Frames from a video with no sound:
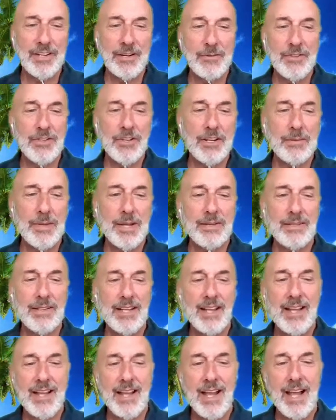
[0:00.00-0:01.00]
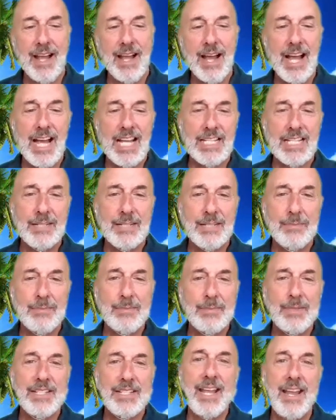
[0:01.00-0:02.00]
and we're talking about hospice
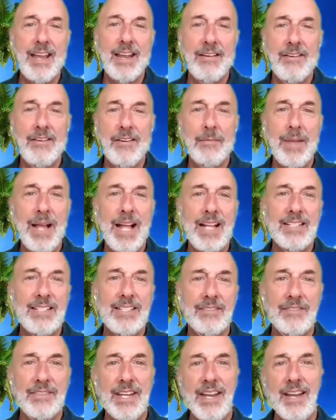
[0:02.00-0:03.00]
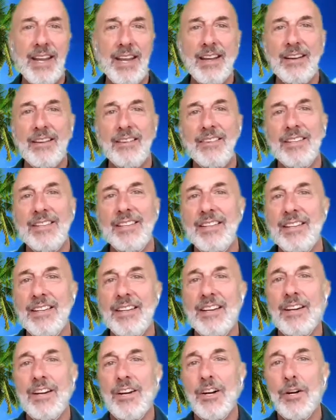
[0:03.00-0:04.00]
care and palliative care and
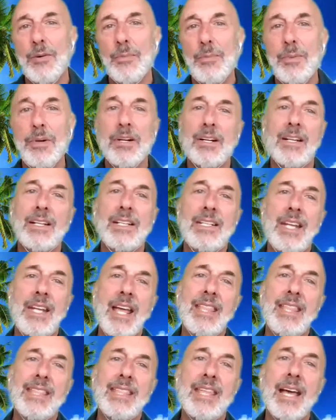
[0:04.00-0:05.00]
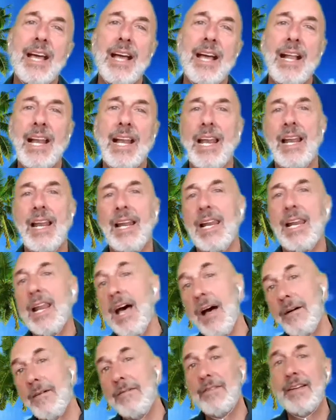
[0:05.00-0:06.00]
her book, Death, Love,
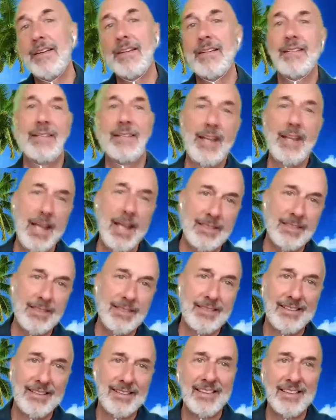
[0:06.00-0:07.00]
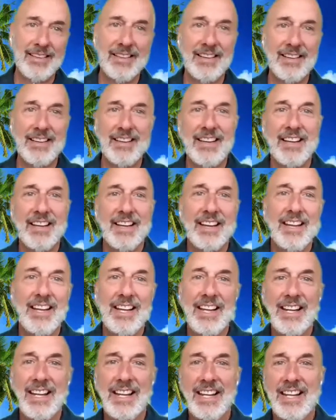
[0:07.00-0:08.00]
Death.
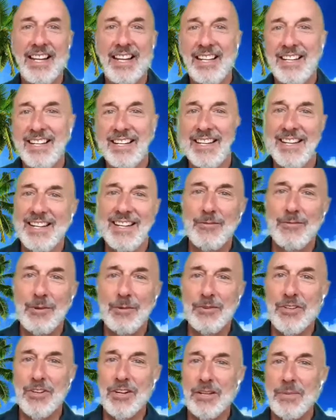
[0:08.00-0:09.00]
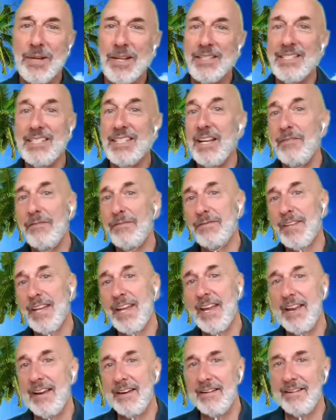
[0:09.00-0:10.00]
And we were talking about
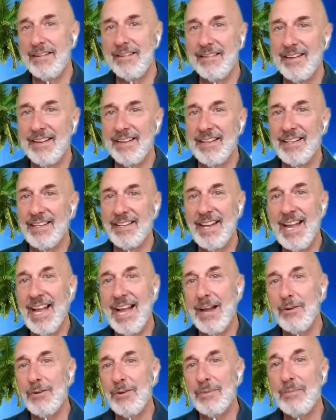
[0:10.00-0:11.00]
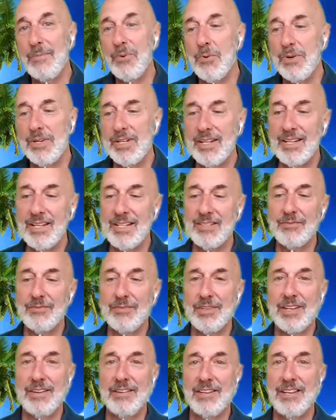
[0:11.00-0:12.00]
self-care and how important it is for
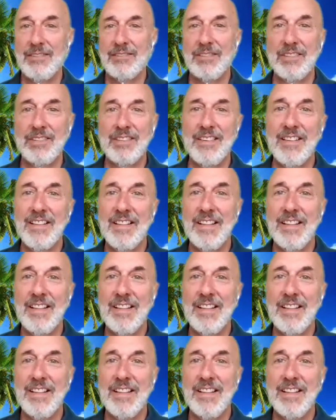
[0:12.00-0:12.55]
a caregiver